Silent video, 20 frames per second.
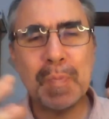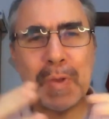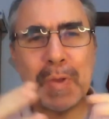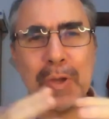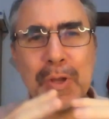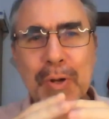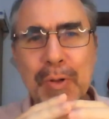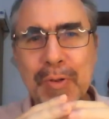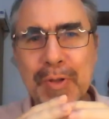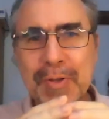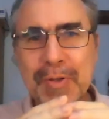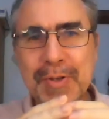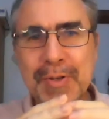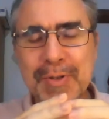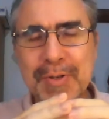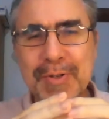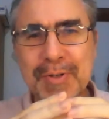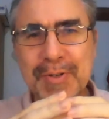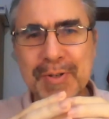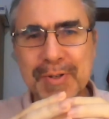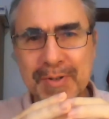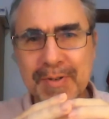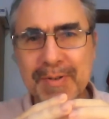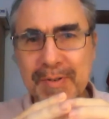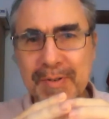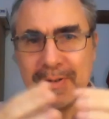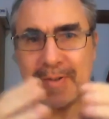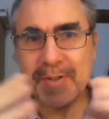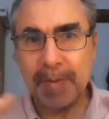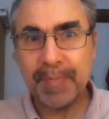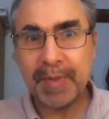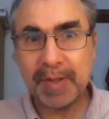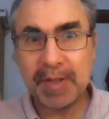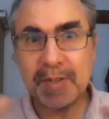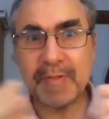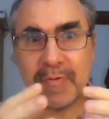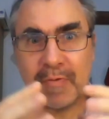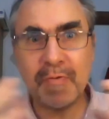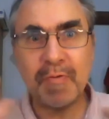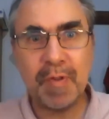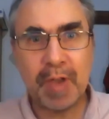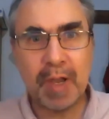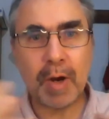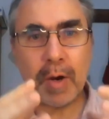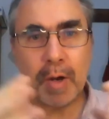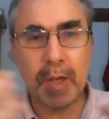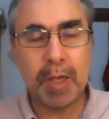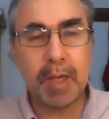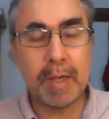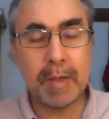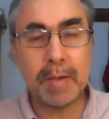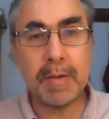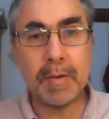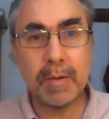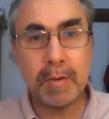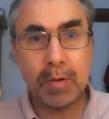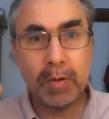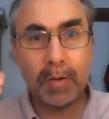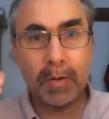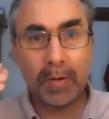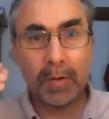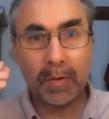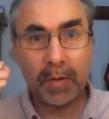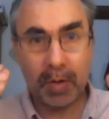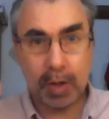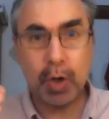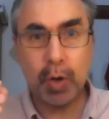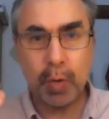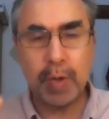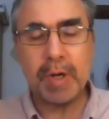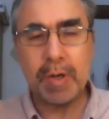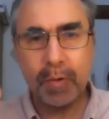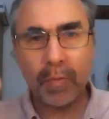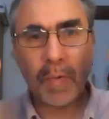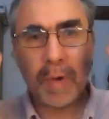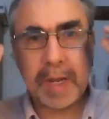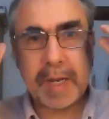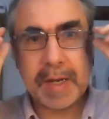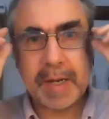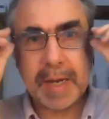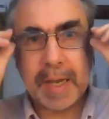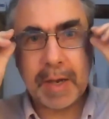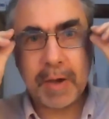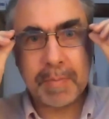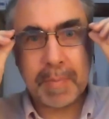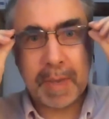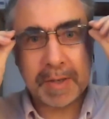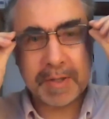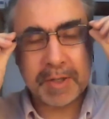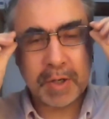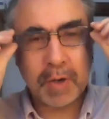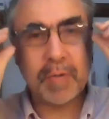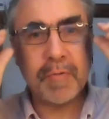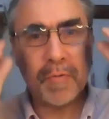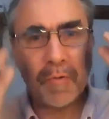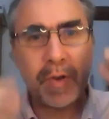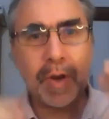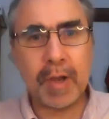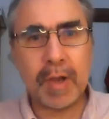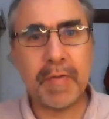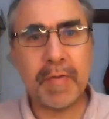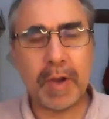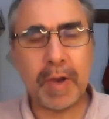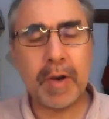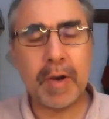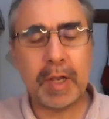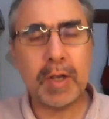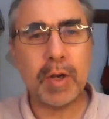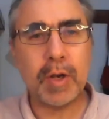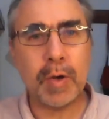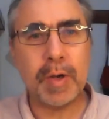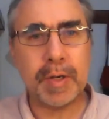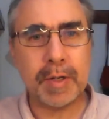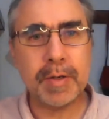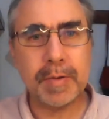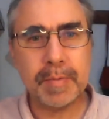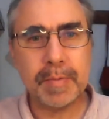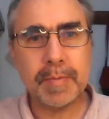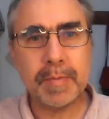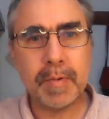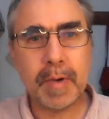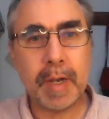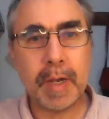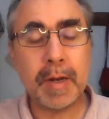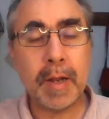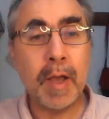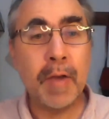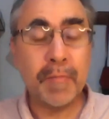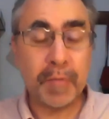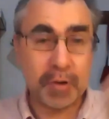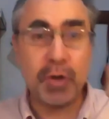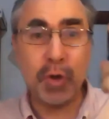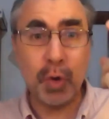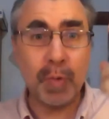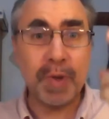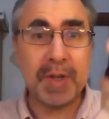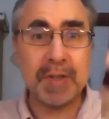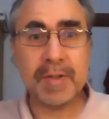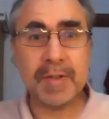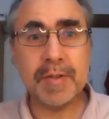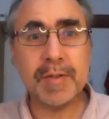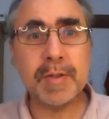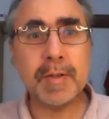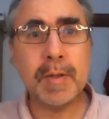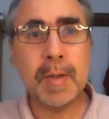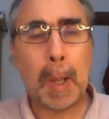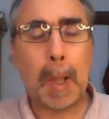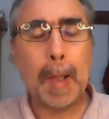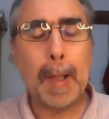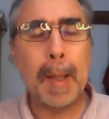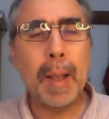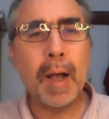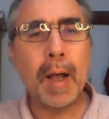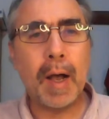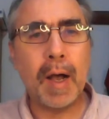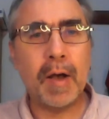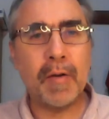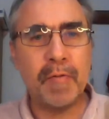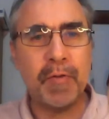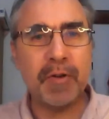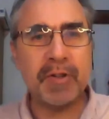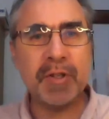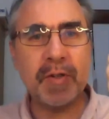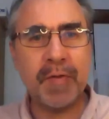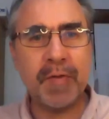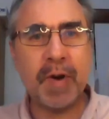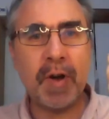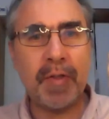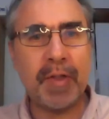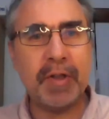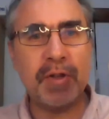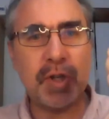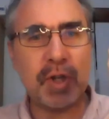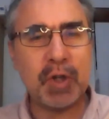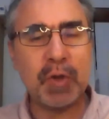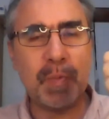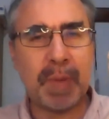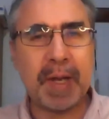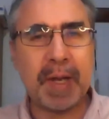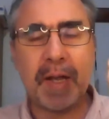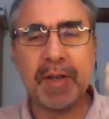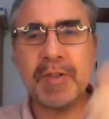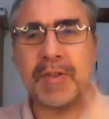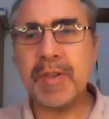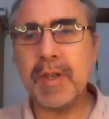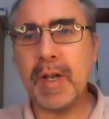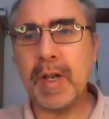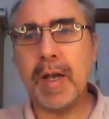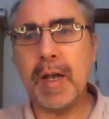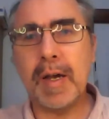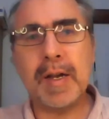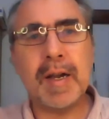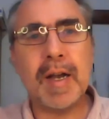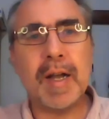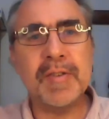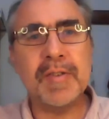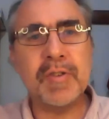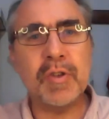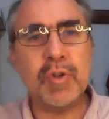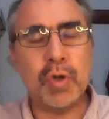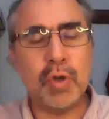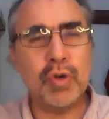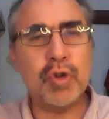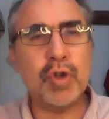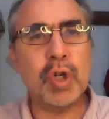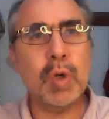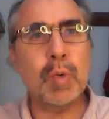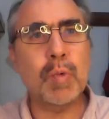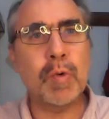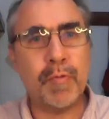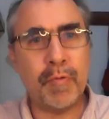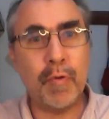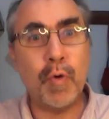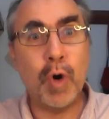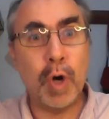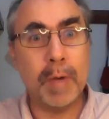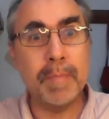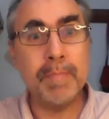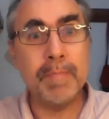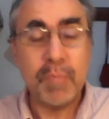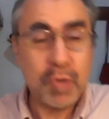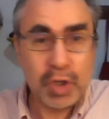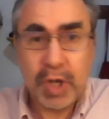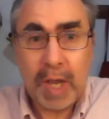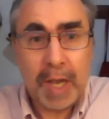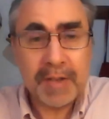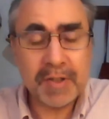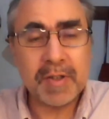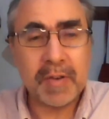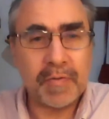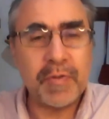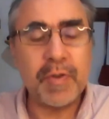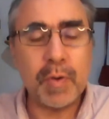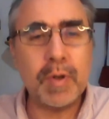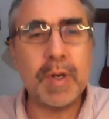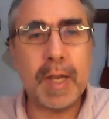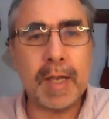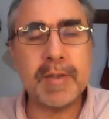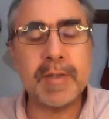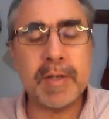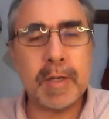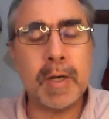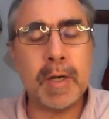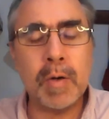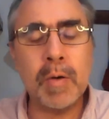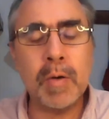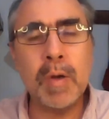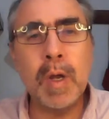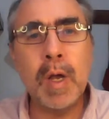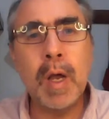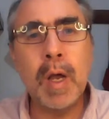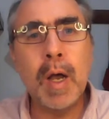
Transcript: this is something that's very current right now in Mexico, very, very current, right? For two reasons. First of all, they just passed a constitutional reform just a few days ago,